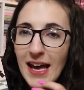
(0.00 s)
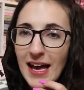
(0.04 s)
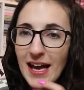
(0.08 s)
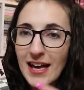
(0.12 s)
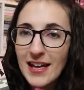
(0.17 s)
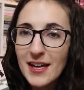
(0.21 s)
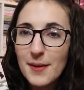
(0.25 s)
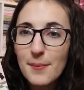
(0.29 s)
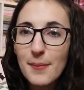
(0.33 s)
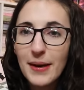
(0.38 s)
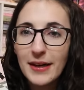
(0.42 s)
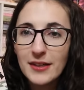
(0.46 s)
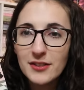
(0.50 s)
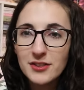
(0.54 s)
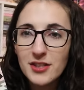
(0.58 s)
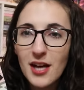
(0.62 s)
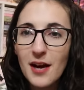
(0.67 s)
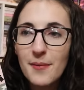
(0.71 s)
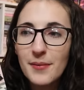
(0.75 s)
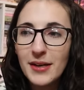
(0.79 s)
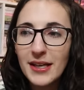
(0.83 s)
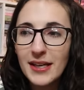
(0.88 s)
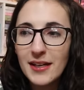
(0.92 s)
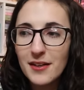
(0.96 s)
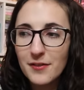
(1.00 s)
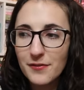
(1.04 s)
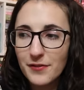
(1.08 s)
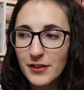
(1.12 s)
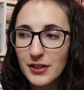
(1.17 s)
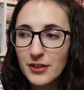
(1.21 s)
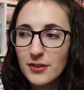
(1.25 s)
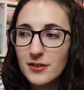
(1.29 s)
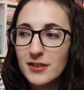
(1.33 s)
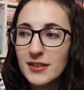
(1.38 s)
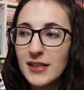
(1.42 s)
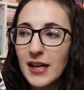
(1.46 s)
in a male-dominated
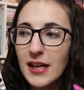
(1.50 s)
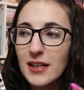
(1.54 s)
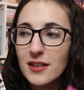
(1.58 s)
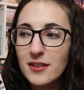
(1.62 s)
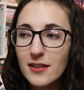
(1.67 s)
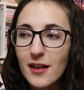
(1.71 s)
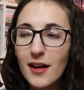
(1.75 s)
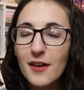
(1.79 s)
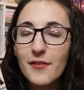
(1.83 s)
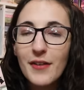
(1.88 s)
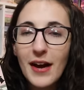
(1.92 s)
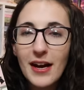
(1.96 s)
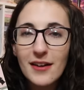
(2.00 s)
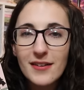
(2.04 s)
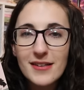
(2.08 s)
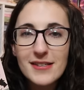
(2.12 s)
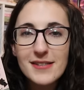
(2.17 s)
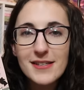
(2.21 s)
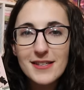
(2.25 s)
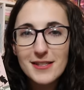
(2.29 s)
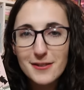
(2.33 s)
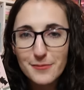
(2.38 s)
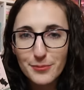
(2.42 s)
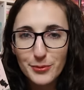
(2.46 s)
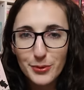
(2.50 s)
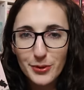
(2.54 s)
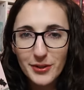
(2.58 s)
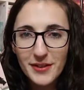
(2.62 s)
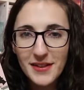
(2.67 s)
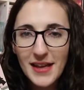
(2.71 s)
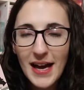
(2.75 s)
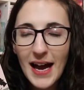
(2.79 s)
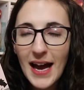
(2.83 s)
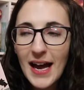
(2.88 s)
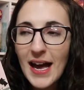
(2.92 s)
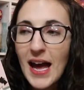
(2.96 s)
field, and I love how this explored
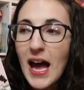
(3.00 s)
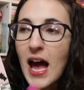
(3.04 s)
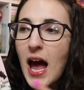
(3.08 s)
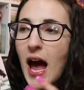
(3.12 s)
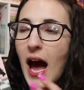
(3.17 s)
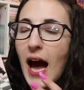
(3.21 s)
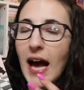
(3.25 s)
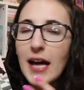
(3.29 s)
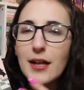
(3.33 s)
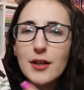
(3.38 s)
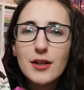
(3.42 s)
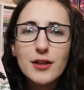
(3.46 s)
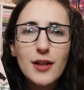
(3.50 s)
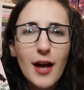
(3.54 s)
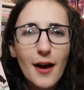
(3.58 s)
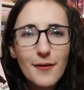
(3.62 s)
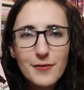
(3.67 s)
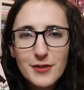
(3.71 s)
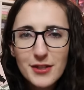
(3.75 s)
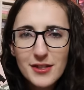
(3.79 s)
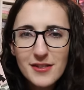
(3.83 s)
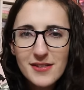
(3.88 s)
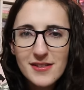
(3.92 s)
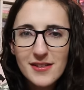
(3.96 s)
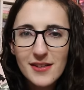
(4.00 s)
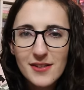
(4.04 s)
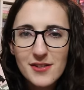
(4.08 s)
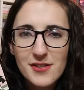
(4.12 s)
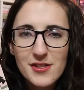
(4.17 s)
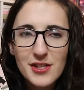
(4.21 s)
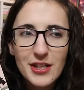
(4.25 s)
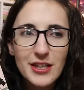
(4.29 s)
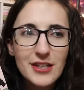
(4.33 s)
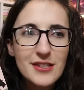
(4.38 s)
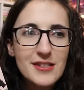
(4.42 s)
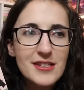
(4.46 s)
that. I loved her
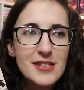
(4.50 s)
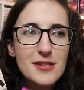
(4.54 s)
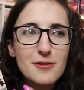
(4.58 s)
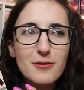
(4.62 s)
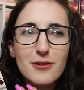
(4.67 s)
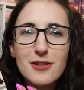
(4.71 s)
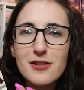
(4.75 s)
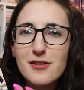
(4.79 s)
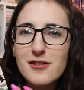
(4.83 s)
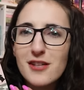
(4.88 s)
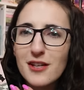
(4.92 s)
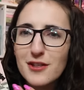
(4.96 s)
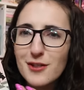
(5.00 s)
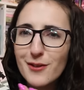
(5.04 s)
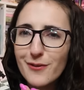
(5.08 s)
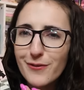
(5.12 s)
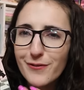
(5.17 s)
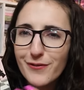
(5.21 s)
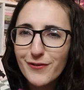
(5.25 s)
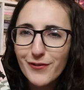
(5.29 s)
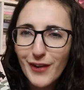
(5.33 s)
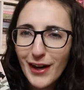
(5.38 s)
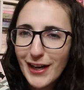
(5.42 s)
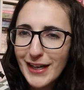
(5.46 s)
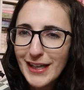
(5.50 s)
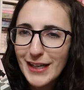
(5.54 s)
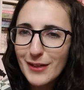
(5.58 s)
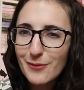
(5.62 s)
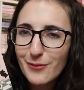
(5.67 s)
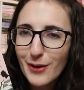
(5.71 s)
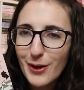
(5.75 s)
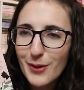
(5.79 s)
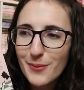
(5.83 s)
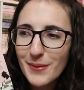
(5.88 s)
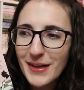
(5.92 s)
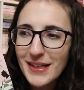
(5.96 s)
sisters. This was such a funny
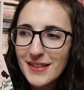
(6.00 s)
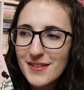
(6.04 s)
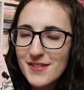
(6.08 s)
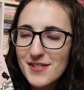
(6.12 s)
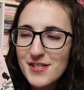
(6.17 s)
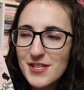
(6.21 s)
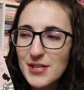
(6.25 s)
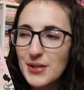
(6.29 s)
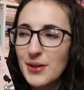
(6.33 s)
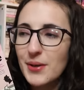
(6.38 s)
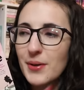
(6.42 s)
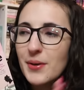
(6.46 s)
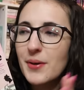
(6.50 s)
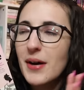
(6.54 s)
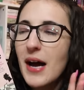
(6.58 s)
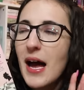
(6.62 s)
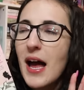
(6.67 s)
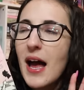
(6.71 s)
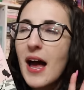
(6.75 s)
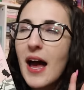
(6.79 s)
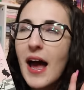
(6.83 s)
romance too.